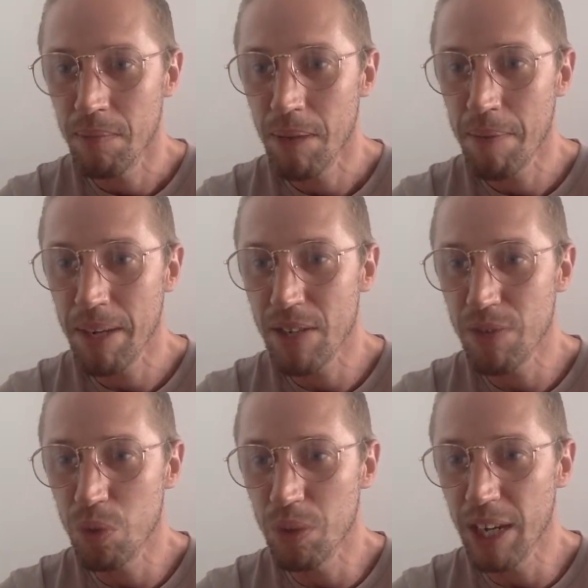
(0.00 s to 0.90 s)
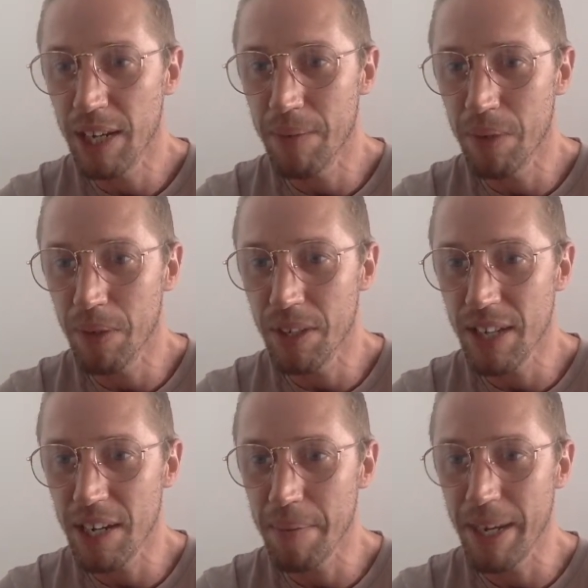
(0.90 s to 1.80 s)
Pepe's full debut is
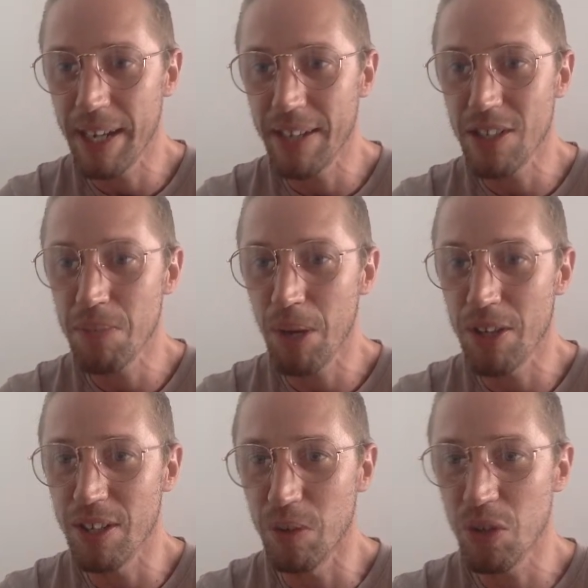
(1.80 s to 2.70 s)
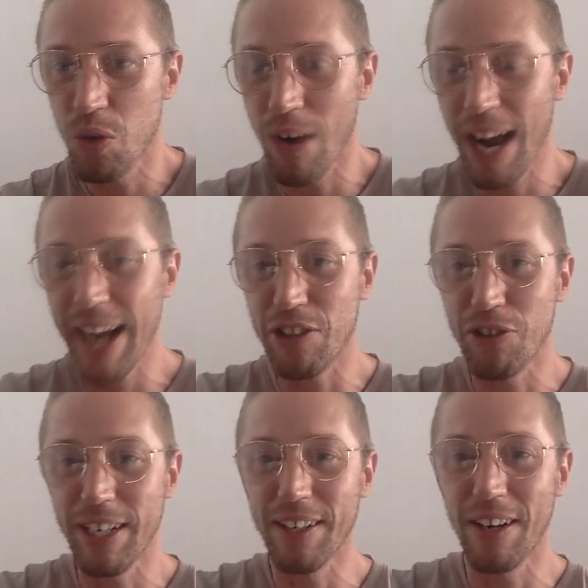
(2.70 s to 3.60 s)
going to be against Spurs and he'll score a
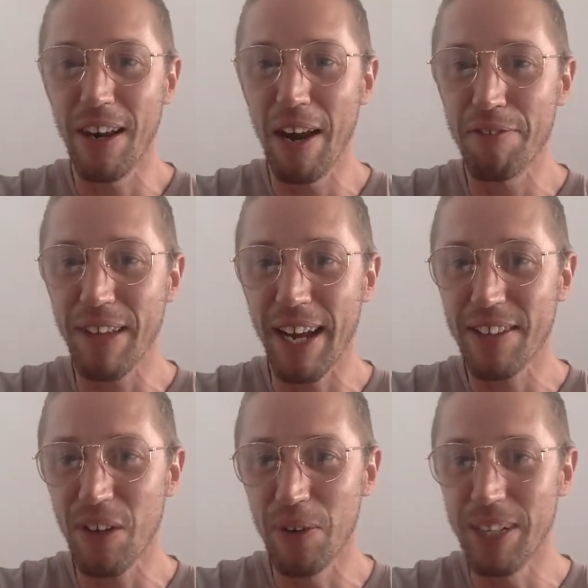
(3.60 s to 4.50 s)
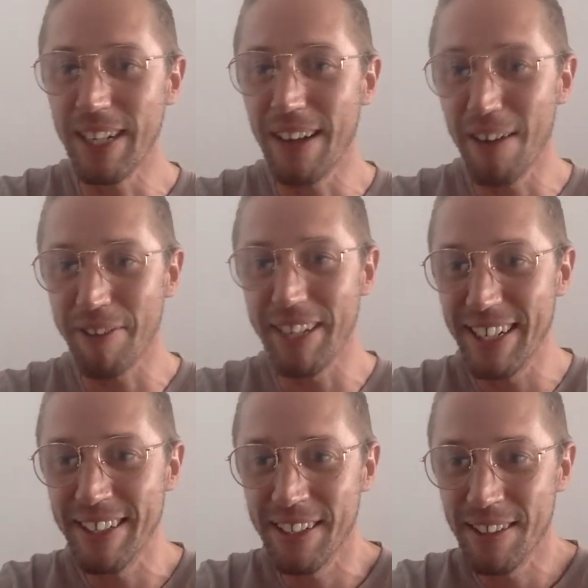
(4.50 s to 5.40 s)
hat-trick. I love that, Tony. Love it.
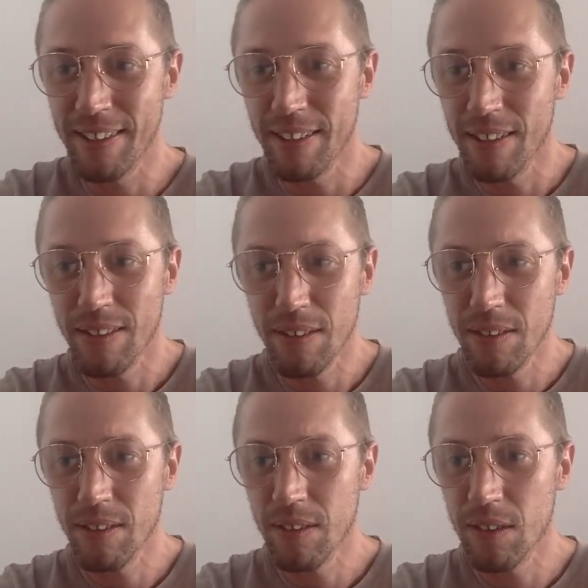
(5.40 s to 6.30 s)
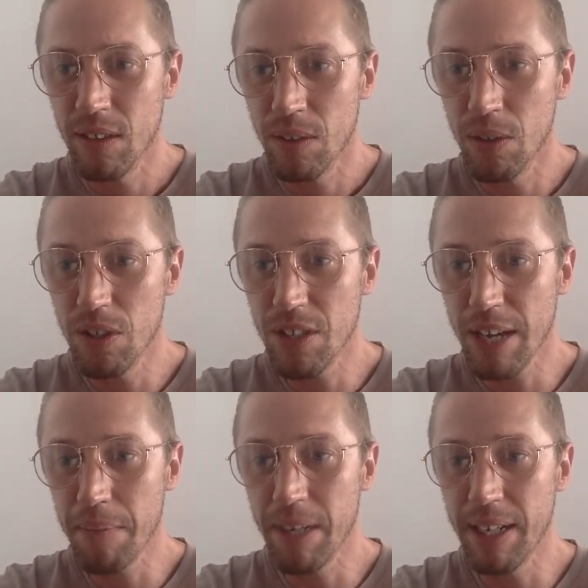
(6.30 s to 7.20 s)
Would you
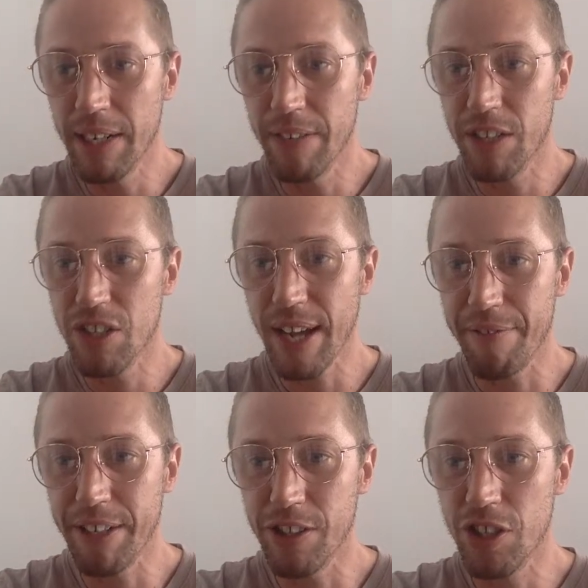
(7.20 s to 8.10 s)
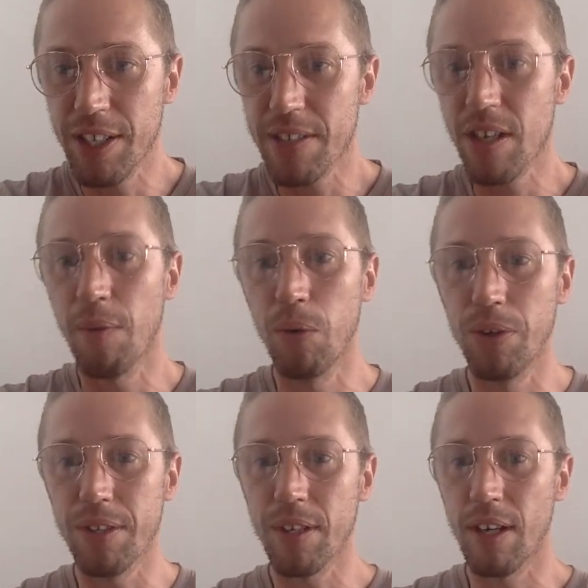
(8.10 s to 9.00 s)
take Milinkovic-Savic? Yes, I
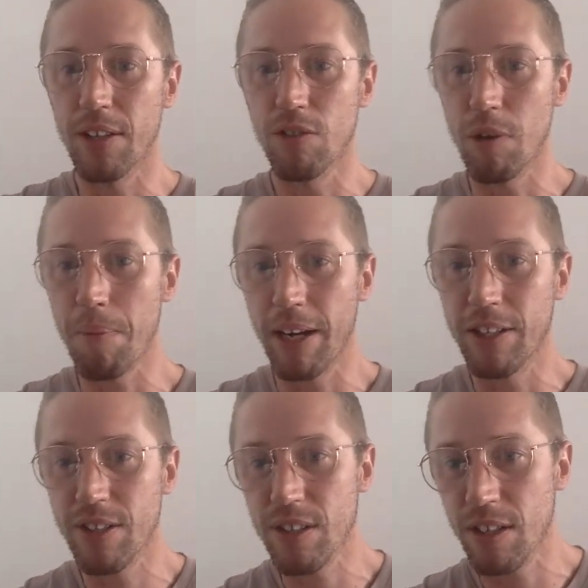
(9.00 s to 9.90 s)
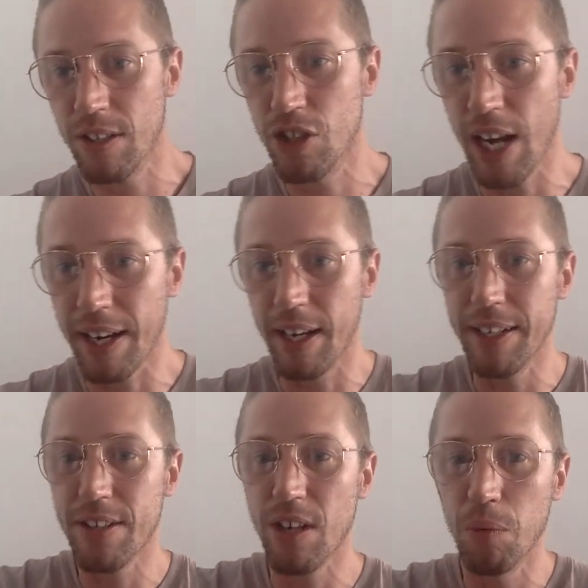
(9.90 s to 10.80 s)
would, to replace Xhaka.
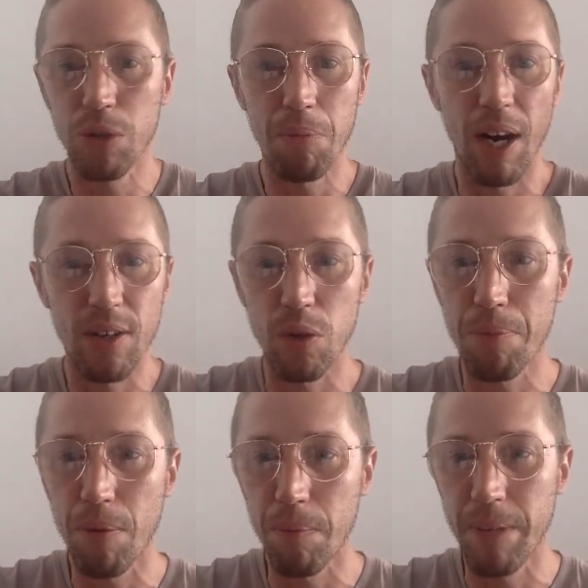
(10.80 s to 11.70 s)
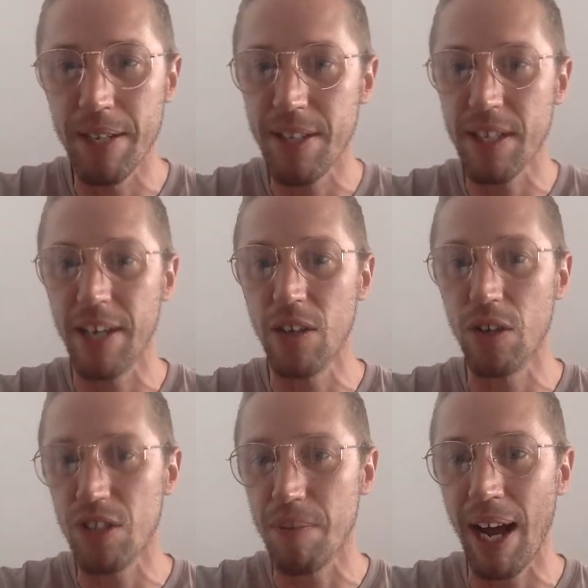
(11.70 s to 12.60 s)
Yes, I would, Michael. The problem is he's going to
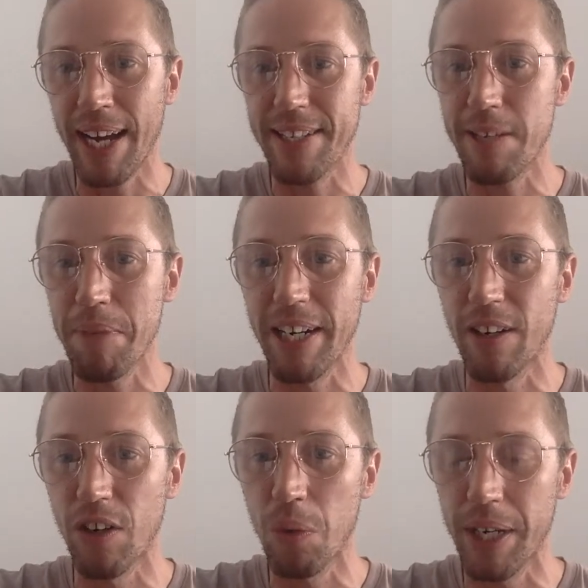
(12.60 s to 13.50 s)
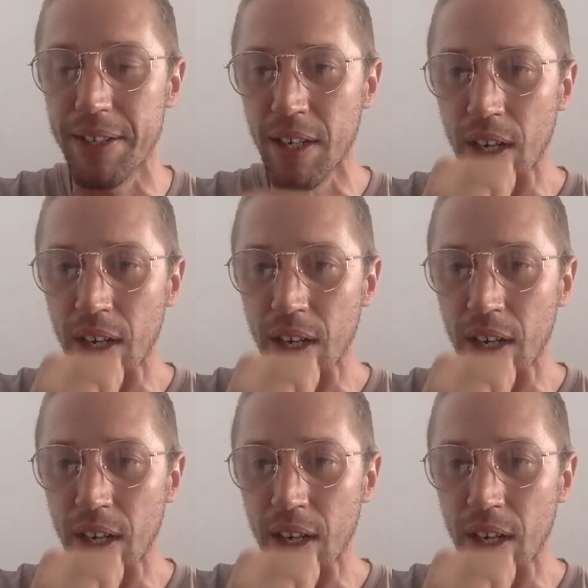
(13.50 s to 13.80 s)
cost about 80 million quid.